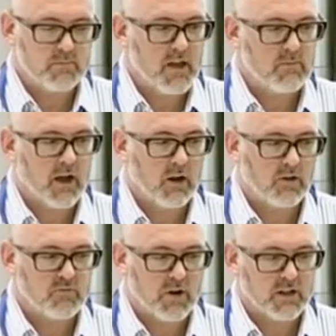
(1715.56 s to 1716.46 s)
made by a
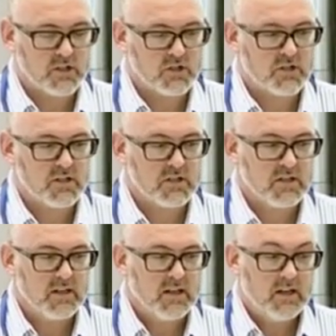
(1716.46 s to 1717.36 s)
lot of practitioners.
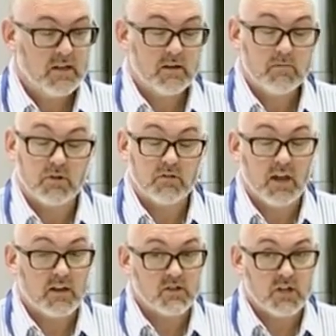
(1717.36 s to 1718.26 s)
But
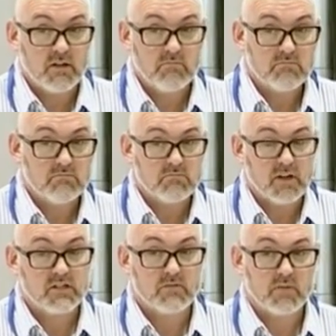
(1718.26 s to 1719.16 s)
the energy
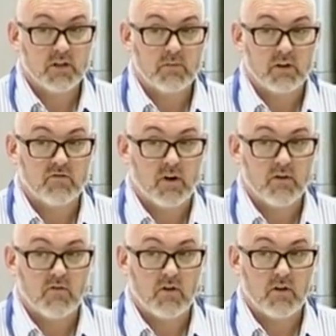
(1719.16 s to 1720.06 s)
medicine people are
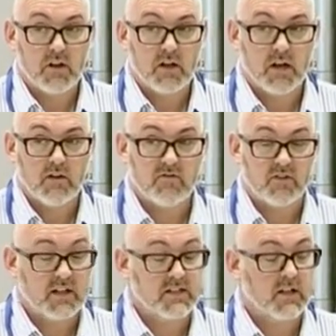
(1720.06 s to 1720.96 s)
very, very
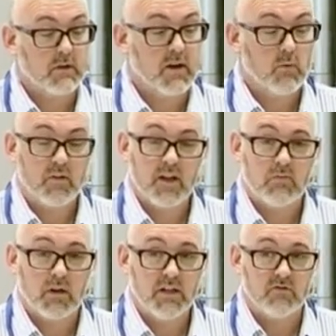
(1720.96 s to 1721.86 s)
fanatical about what they
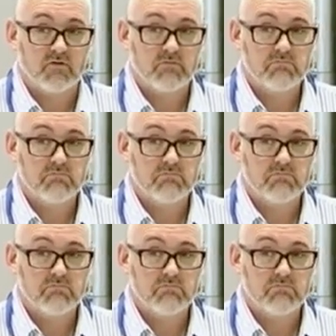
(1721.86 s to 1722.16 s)
believe.